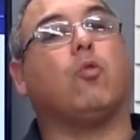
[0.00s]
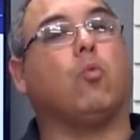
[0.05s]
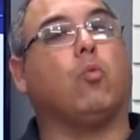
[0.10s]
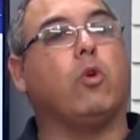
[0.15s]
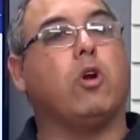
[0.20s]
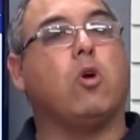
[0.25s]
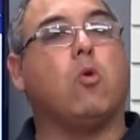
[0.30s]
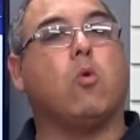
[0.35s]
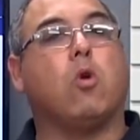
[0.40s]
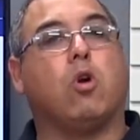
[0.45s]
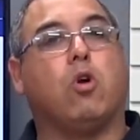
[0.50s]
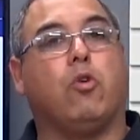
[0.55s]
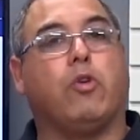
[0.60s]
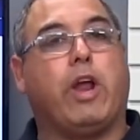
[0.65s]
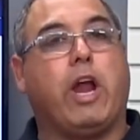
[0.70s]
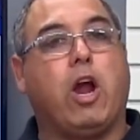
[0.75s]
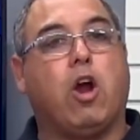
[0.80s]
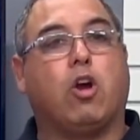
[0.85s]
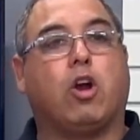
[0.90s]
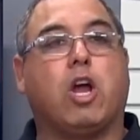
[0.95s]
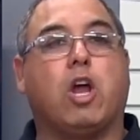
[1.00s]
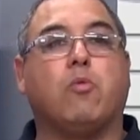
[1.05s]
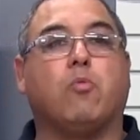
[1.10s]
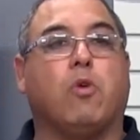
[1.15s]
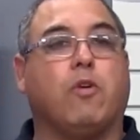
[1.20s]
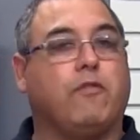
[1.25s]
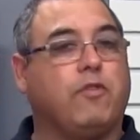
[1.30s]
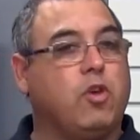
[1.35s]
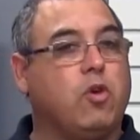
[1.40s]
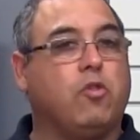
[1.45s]
real world
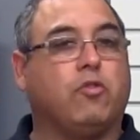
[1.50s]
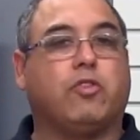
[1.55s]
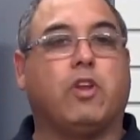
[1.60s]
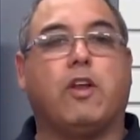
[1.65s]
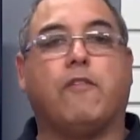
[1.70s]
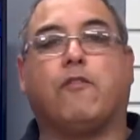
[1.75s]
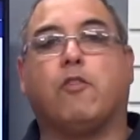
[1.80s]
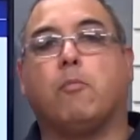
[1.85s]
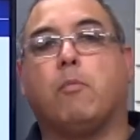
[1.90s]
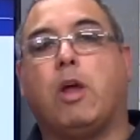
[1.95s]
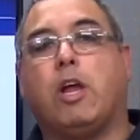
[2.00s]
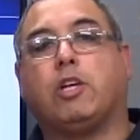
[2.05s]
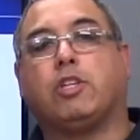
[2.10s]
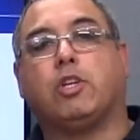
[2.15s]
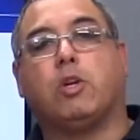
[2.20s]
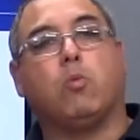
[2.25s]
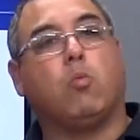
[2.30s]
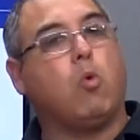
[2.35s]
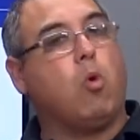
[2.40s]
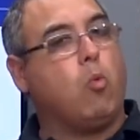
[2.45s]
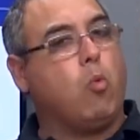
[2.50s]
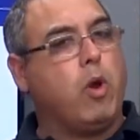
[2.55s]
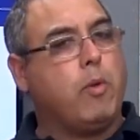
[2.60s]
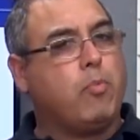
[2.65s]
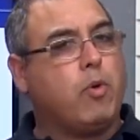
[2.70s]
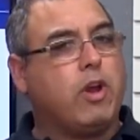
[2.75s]
airgun reviews and information where we